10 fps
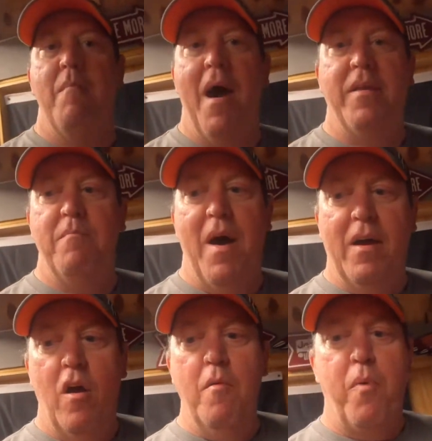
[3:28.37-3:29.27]
I mounted my
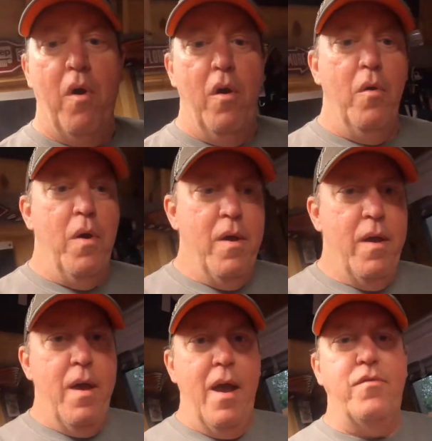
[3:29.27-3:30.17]
GoPro,
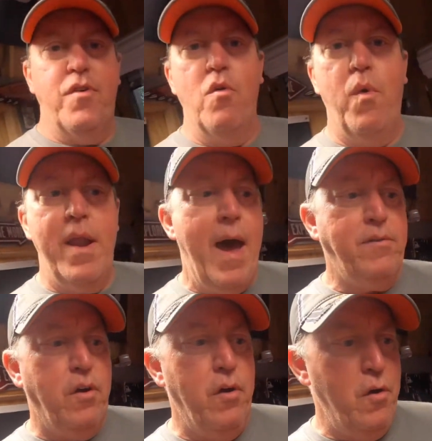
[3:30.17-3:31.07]
and so what I
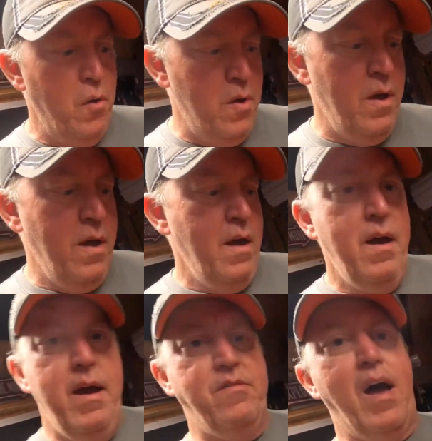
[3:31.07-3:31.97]
do
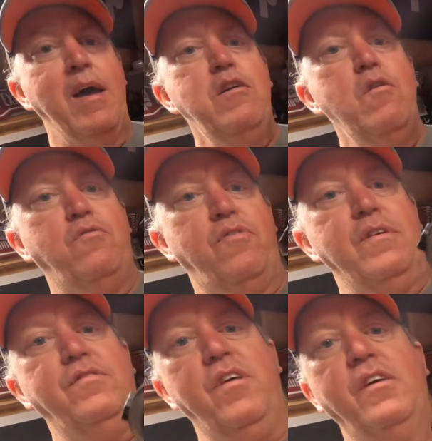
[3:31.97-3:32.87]
is I use
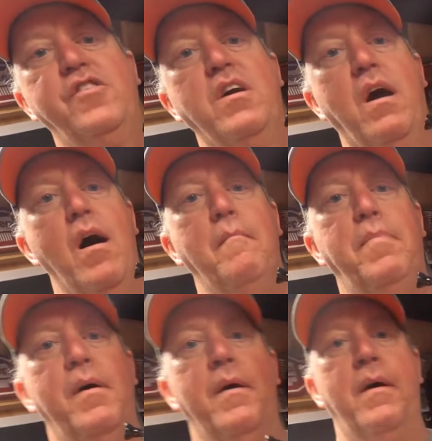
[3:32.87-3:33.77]
this suction cup,